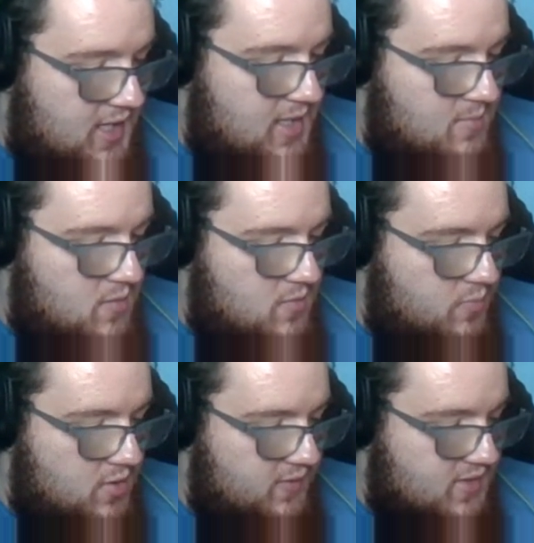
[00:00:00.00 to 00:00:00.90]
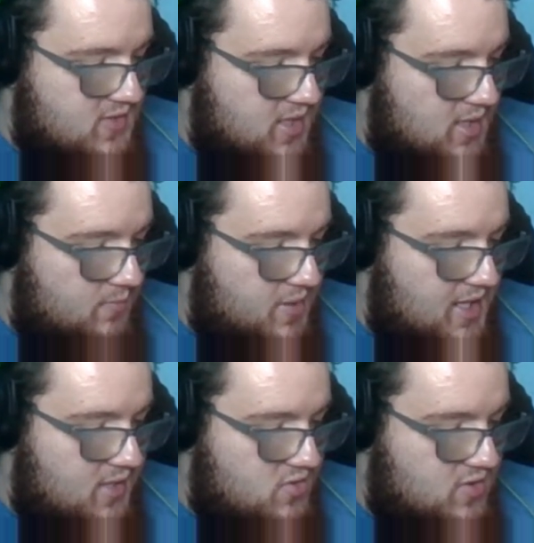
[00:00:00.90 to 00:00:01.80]
the email reportedly saying
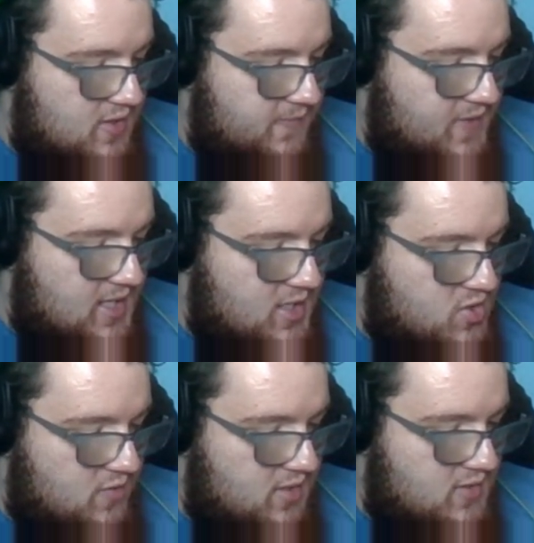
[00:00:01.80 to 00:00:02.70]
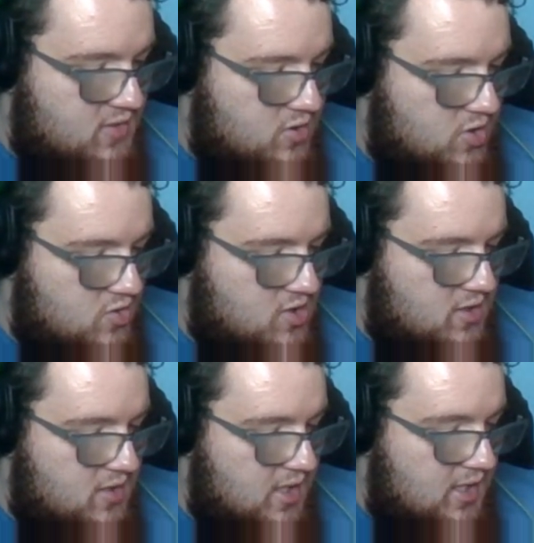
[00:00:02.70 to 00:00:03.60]
payouts to the financial
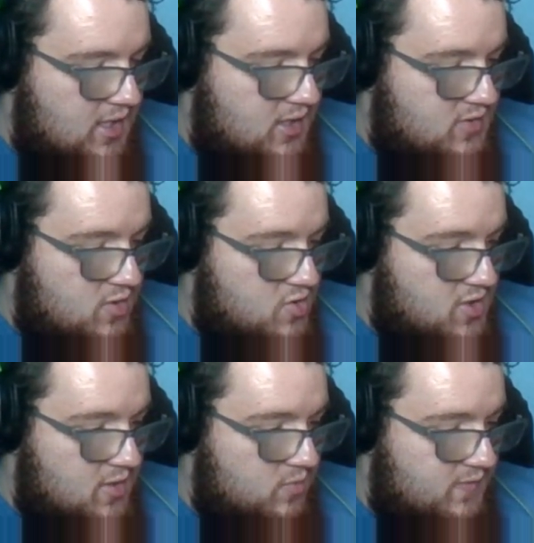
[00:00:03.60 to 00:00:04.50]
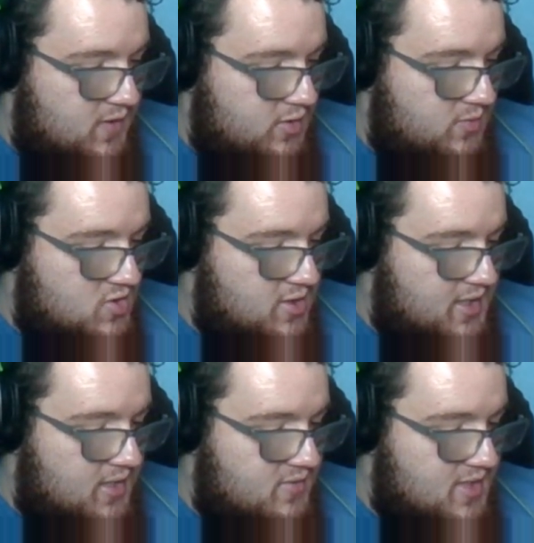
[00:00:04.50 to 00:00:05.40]
institution associated with our Twitch
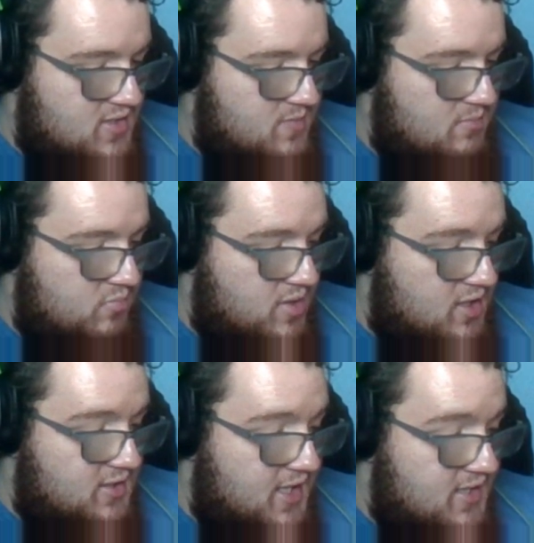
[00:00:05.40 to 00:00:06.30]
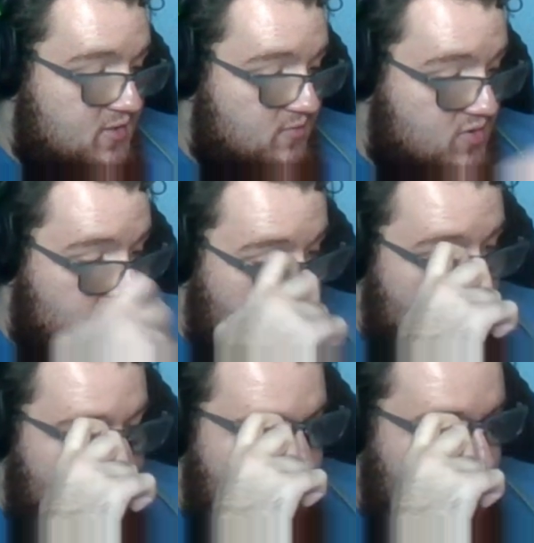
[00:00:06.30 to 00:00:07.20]
accounts has been blocked as a
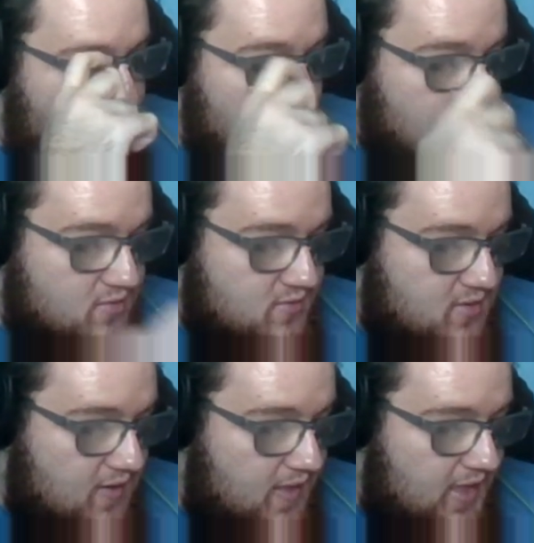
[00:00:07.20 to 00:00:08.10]
result of sanctions.